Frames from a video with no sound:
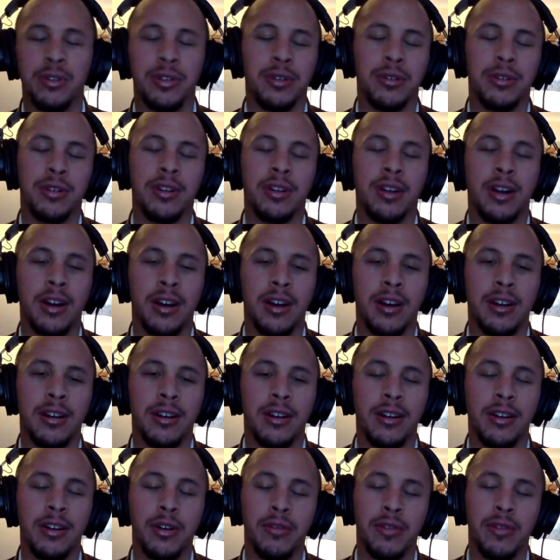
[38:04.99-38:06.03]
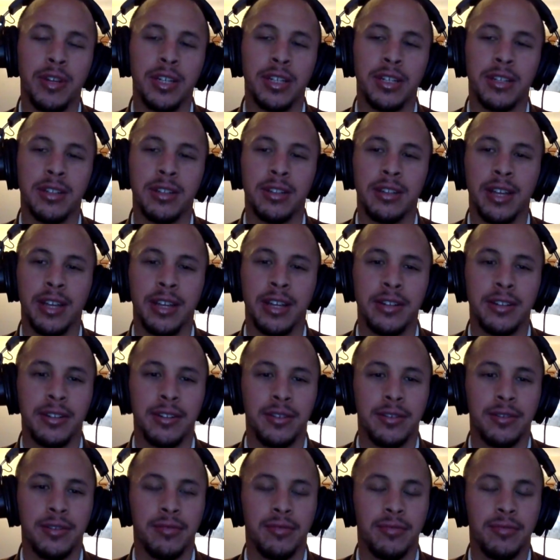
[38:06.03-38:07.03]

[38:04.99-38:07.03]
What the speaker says: you would do a novena to the land?